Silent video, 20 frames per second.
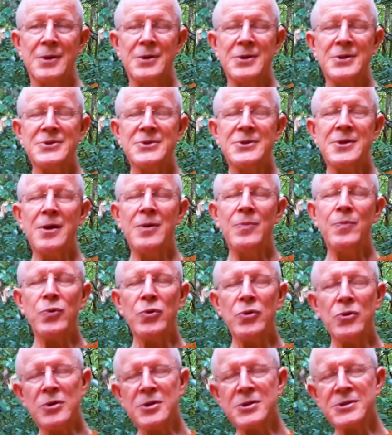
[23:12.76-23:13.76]
So
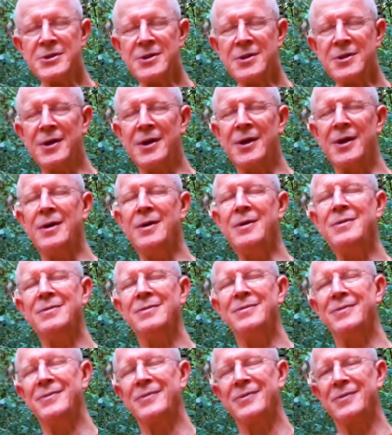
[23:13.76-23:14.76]
personally,
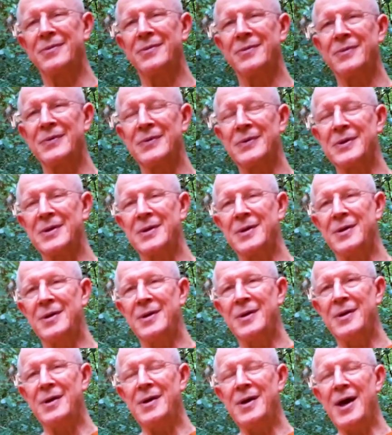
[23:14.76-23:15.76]

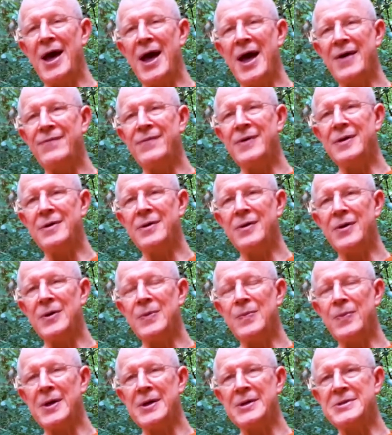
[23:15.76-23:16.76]
having
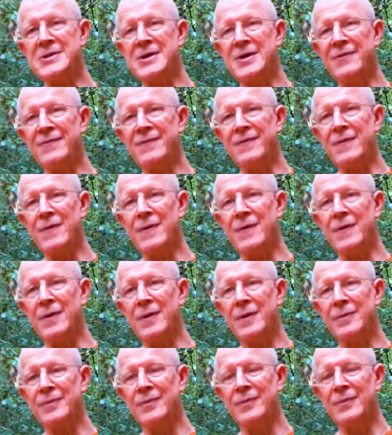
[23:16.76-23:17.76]
known Bhante
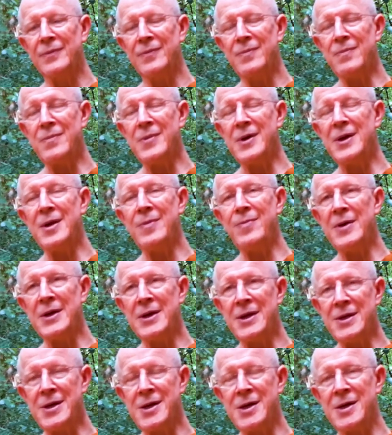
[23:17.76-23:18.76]
for many,
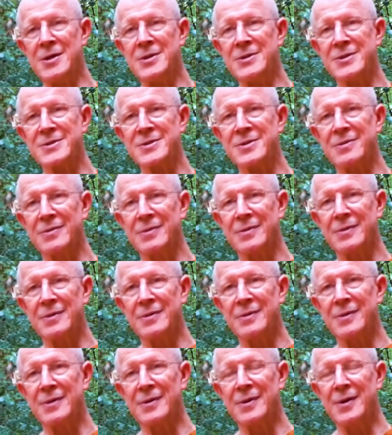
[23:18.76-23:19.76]
many years,
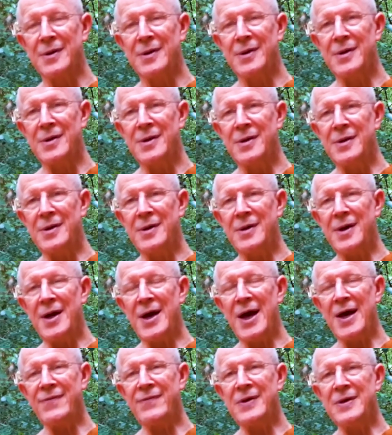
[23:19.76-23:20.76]

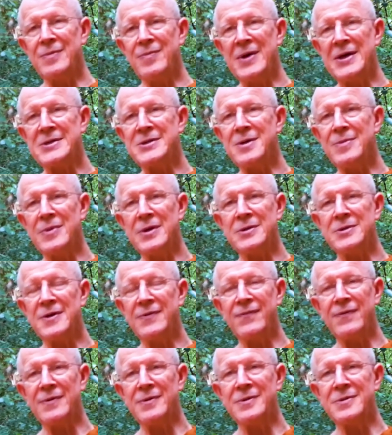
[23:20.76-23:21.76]
having met him in
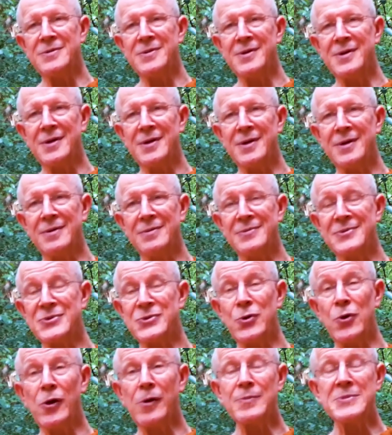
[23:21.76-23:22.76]
different
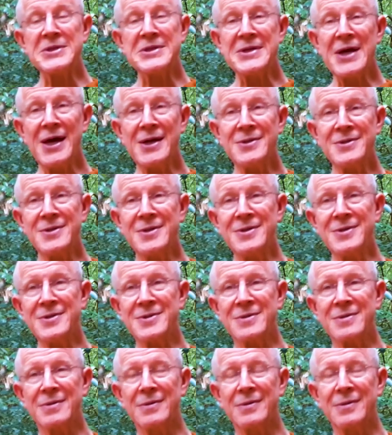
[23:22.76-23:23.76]
circumstances,